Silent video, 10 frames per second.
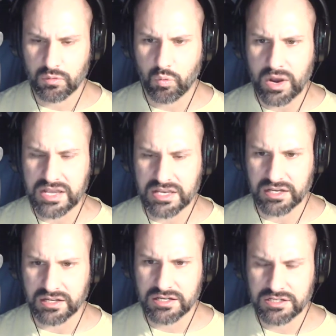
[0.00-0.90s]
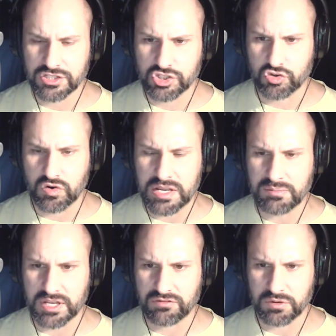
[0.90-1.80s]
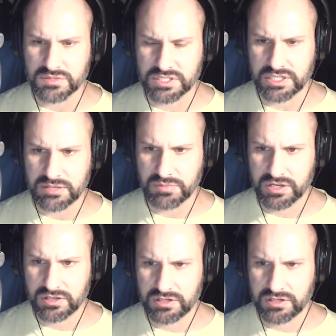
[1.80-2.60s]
waking, screaming from sleep.